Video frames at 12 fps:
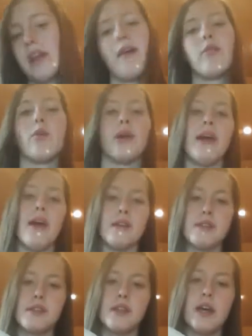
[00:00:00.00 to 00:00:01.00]
with everyone
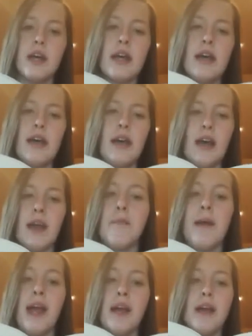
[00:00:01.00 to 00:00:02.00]
else. And
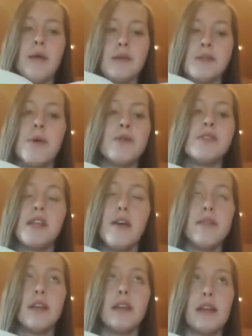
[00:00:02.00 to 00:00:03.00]
Amanda was most
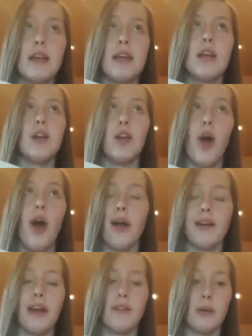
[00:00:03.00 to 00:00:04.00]
definitely
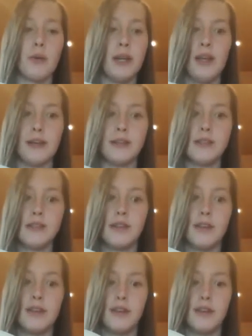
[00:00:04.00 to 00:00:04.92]
not everyone else.